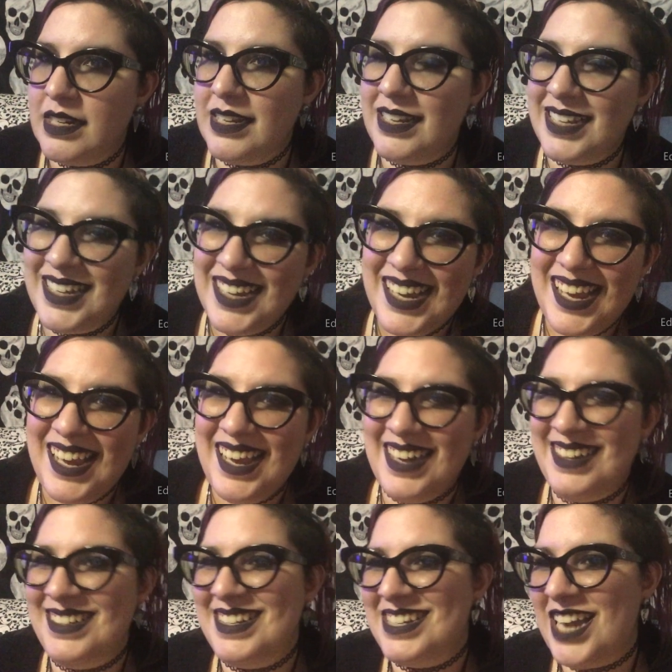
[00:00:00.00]

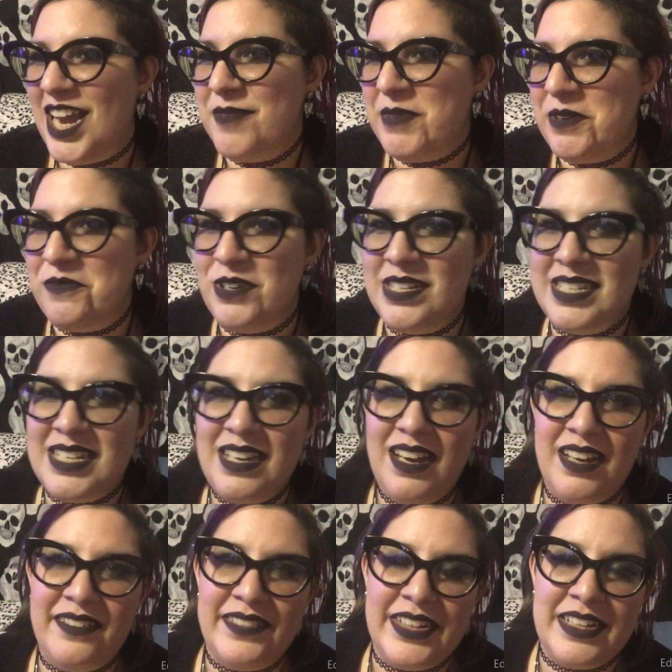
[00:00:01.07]
And at the time I was
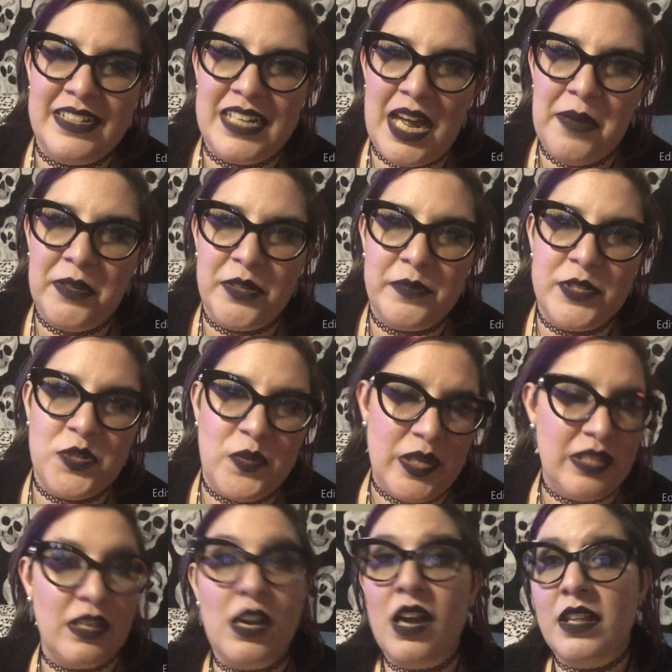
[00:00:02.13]
kind of dabbling
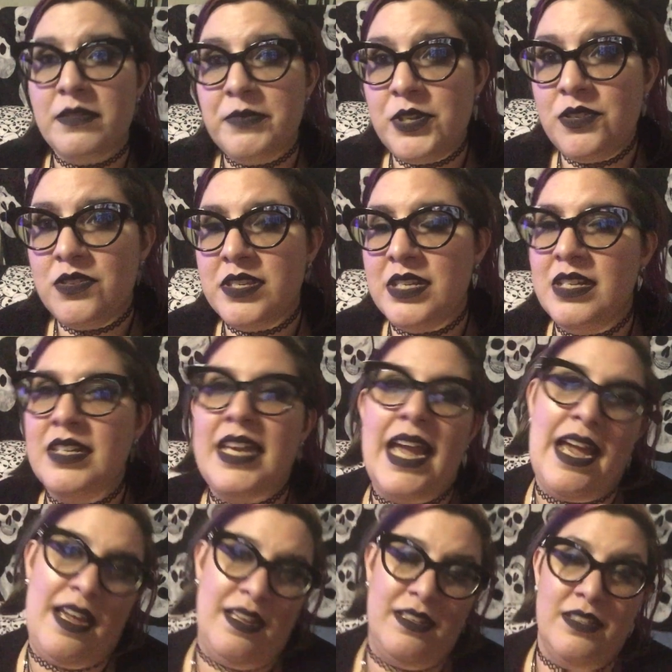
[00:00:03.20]
between the goth music
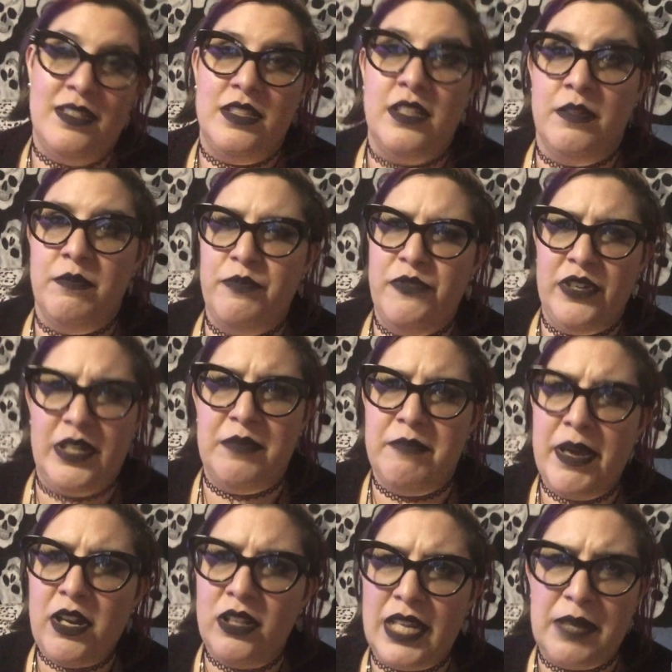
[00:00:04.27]
and the freaking
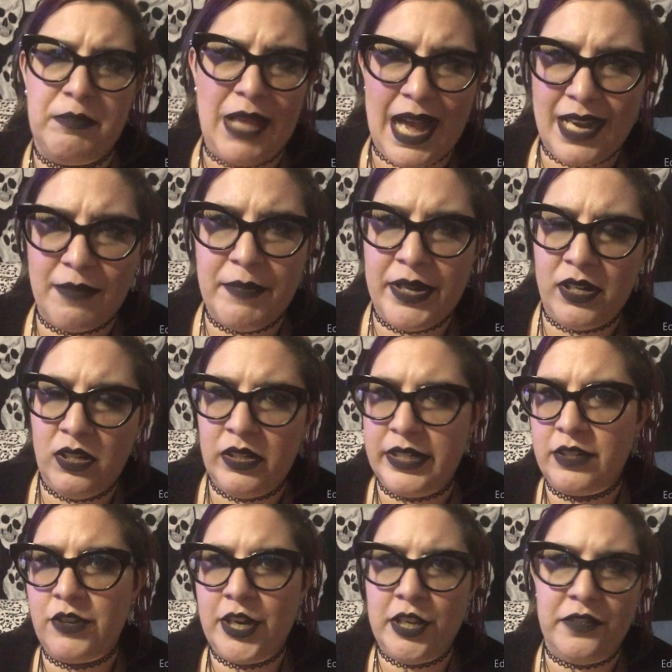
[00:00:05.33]
metal, black metal
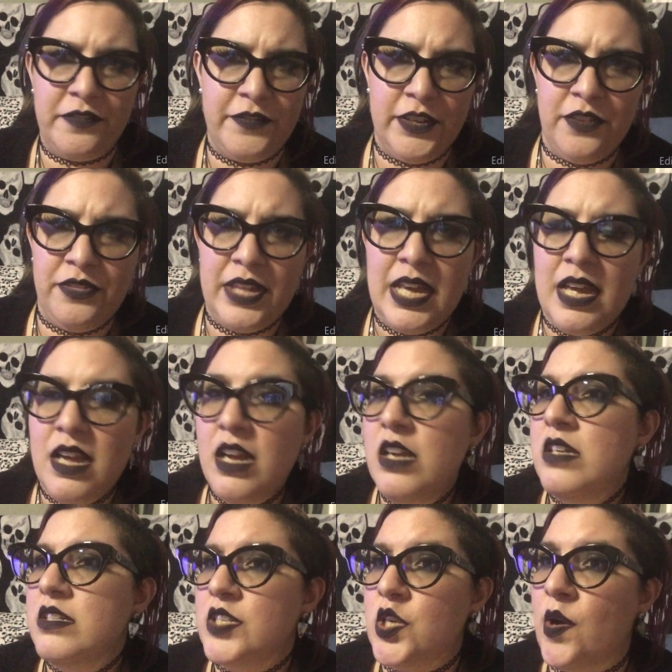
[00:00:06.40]
and Cradle of Filth.
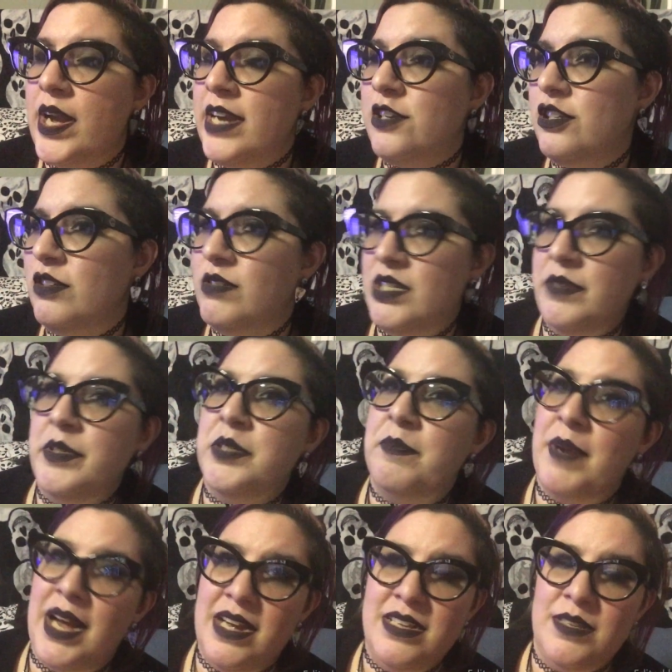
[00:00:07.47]
So I actually was able to
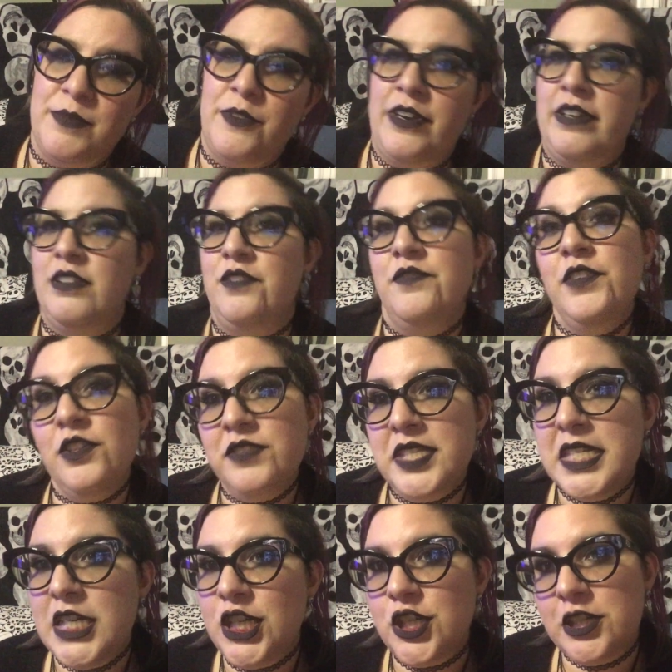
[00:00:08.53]
buy some Cradle of Filth
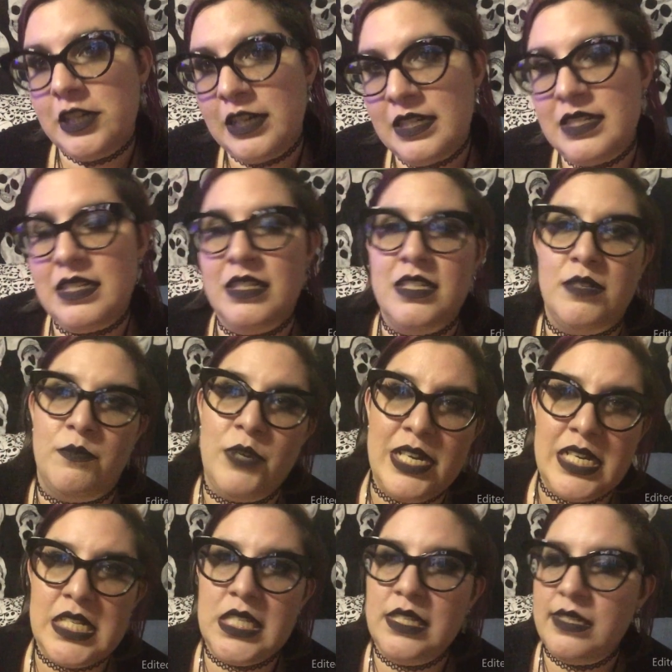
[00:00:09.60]
t-shirts and some
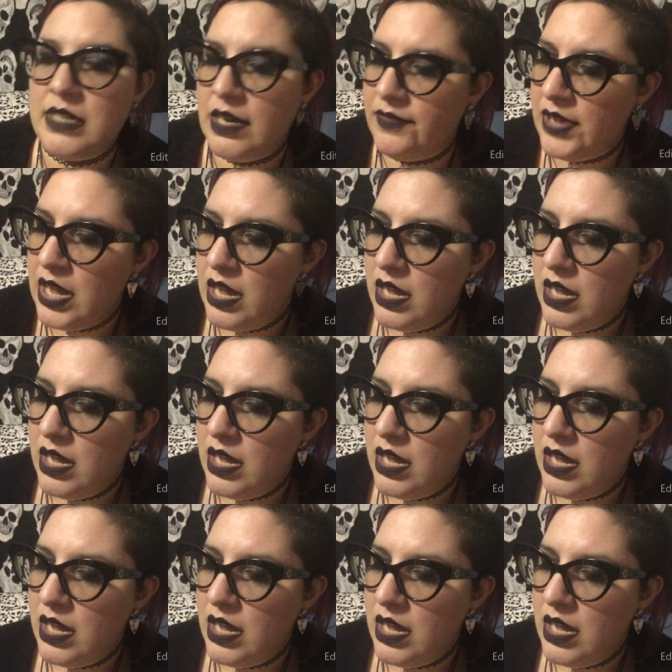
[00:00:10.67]
rings and stuff.